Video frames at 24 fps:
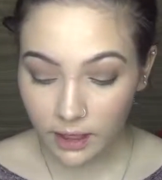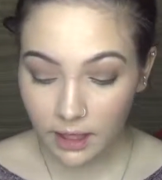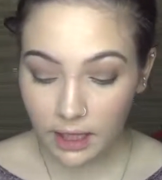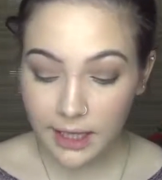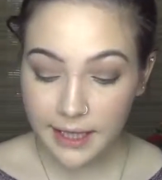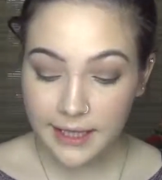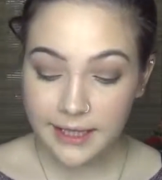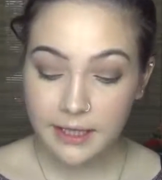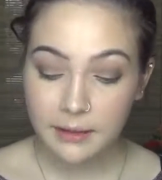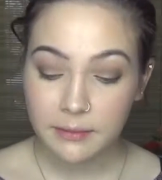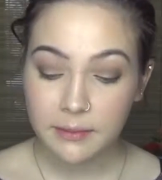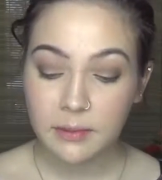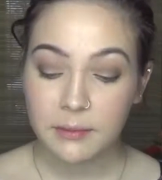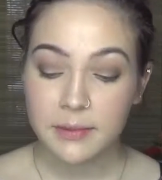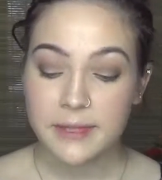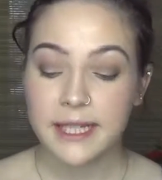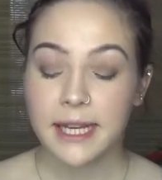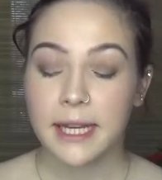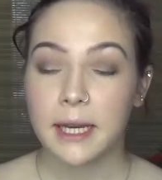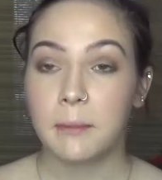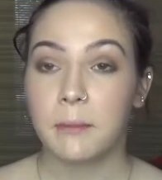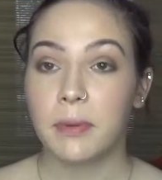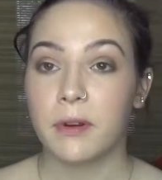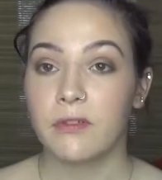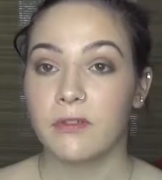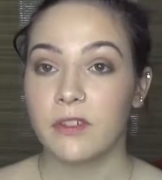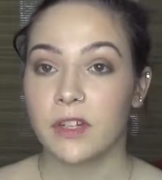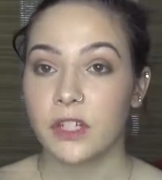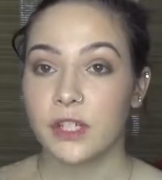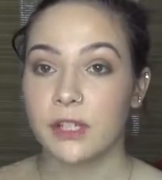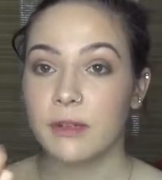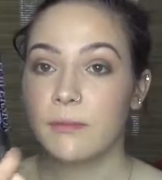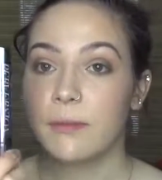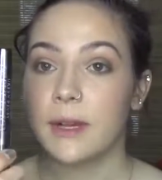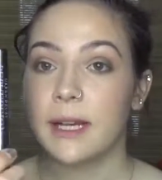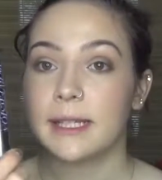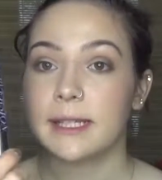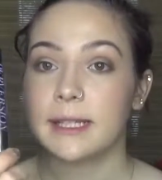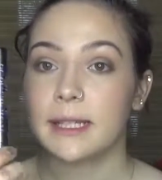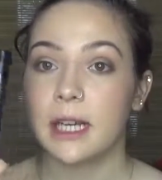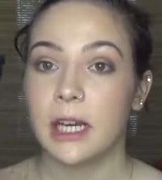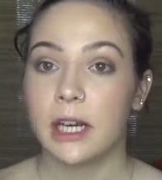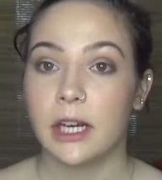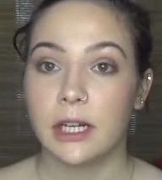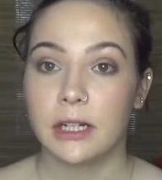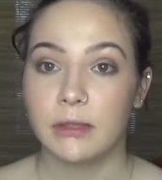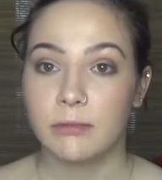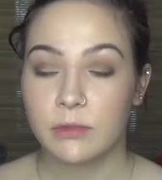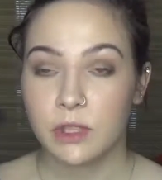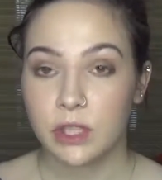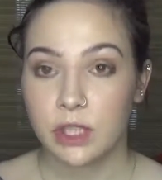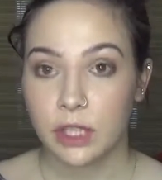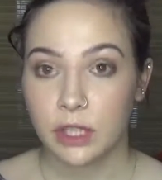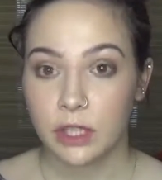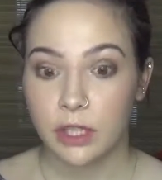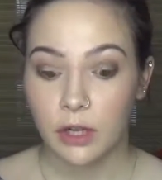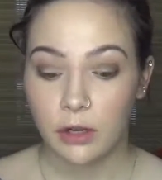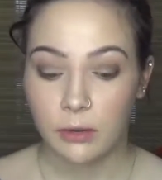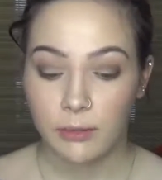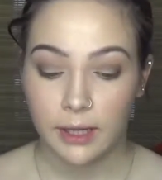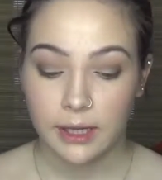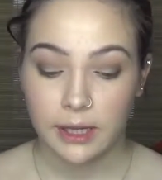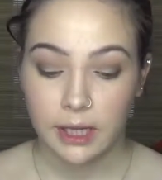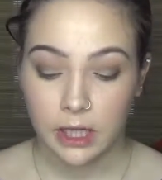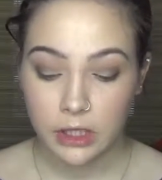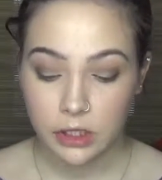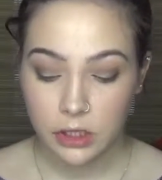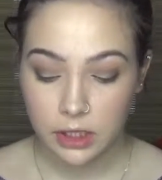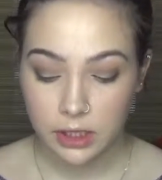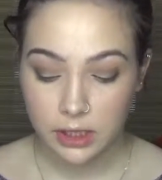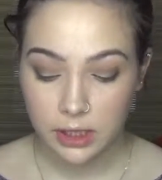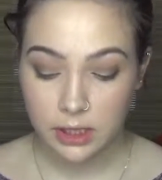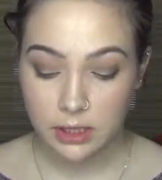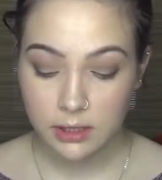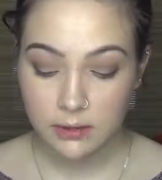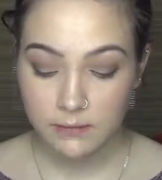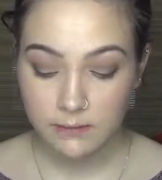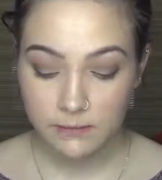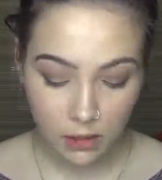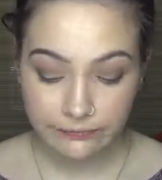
And then I'm going to be taking Perversion mascara, and I'm just going to coat my lashes.